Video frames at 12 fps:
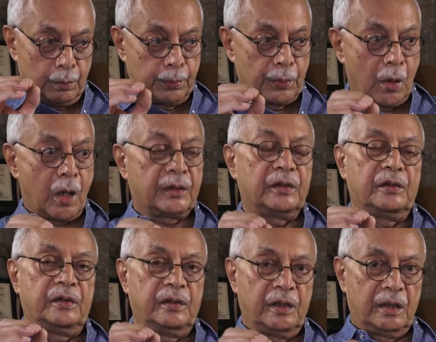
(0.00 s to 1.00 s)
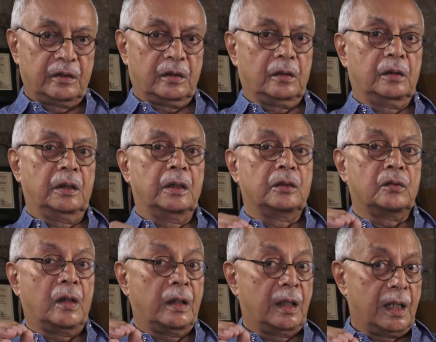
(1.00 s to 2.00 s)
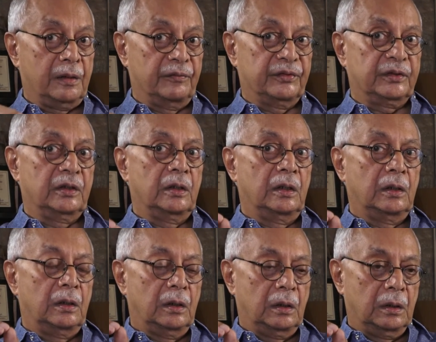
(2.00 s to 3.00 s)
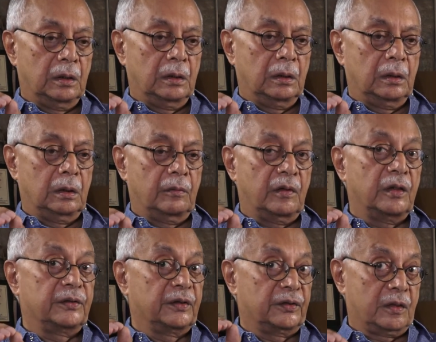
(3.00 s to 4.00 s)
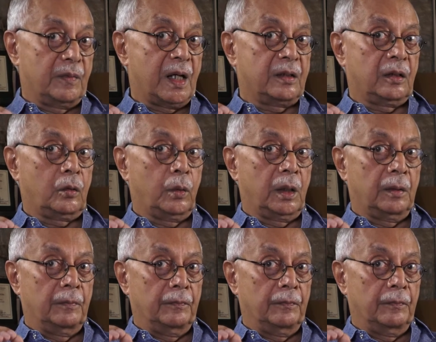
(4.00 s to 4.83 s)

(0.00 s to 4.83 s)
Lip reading: brought theater into our lives in a very systematic way.